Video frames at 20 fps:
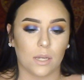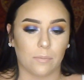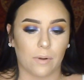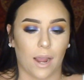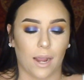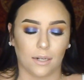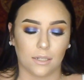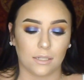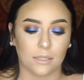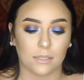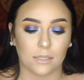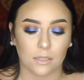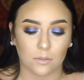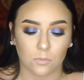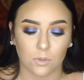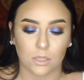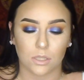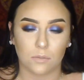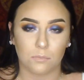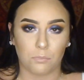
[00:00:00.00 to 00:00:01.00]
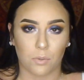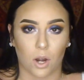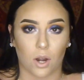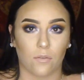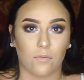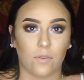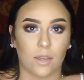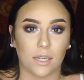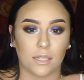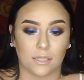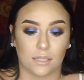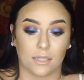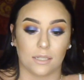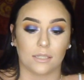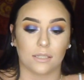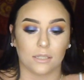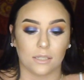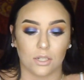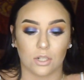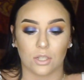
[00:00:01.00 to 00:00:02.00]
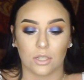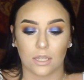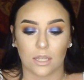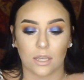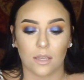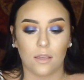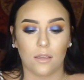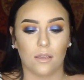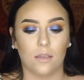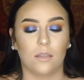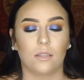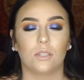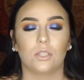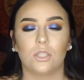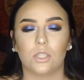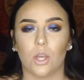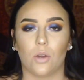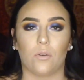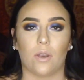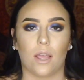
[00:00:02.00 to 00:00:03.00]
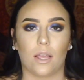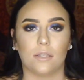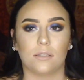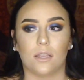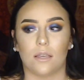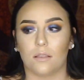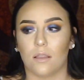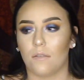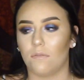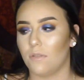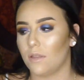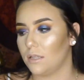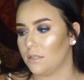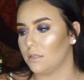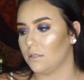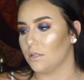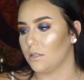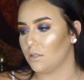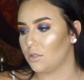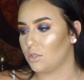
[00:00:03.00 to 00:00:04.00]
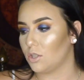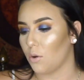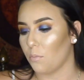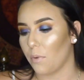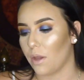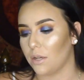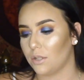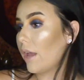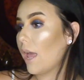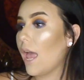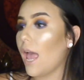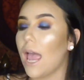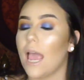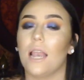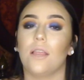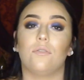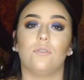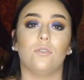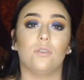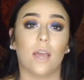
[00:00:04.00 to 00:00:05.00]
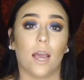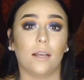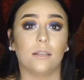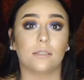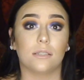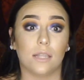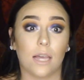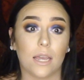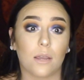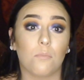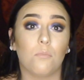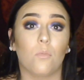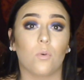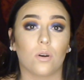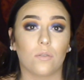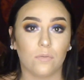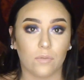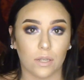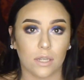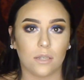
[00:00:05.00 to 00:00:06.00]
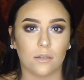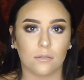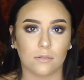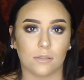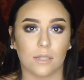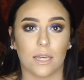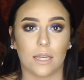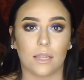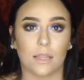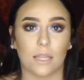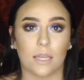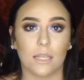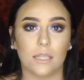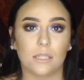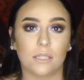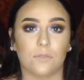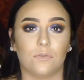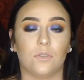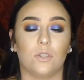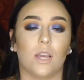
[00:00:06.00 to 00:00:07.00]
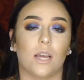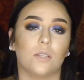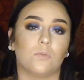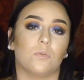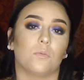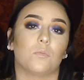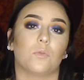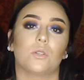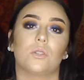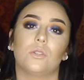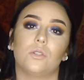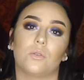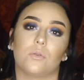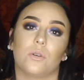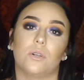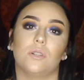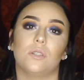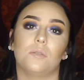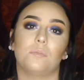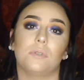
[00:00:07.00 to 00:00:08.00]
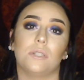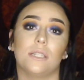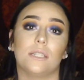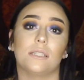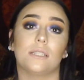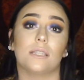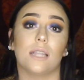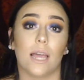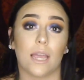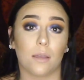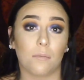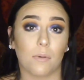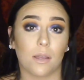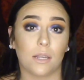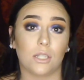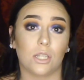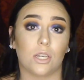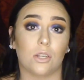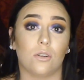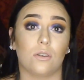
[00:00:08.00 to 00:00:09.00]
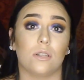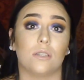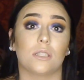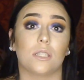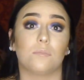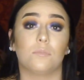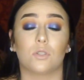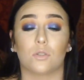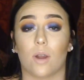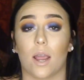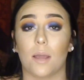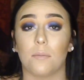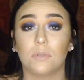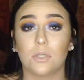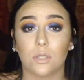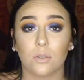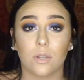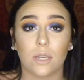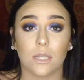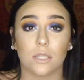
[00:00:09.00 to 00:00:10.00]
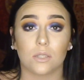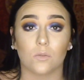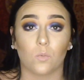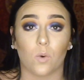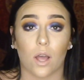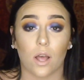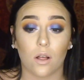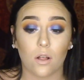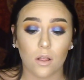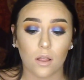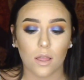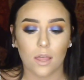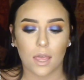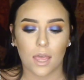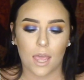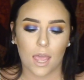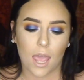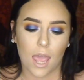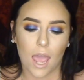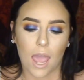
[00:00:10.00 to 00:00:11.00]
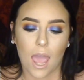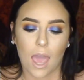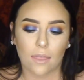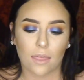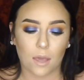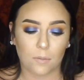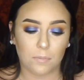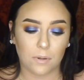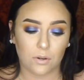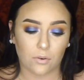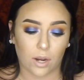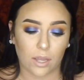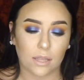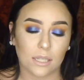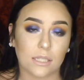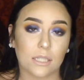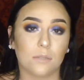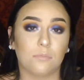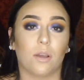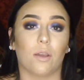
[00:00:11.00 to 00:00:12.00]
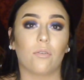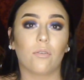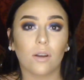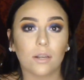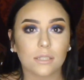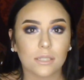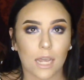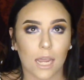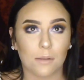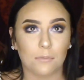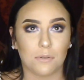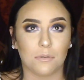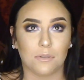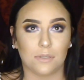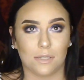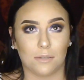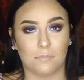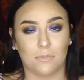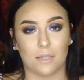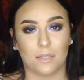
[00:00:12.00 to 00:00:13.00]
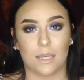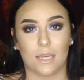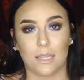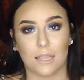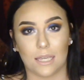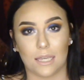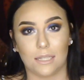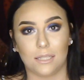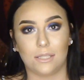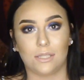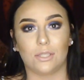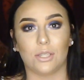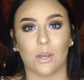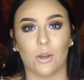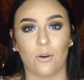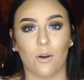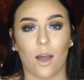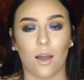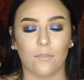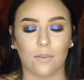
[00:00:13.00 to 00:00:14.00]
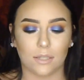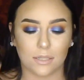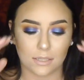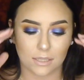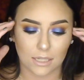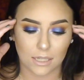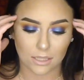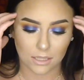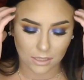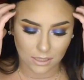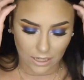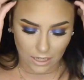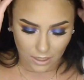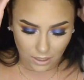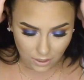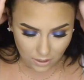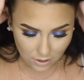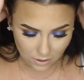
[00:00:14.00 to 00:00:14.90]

practiced, it was perfect and it's literally so nice. I love this look so much. And if you guys like more videos like this, if you guys want more tutorials, please like my channel and subscribe to it as well. That'd be great. This is my first time doing something like this, so obviously it's like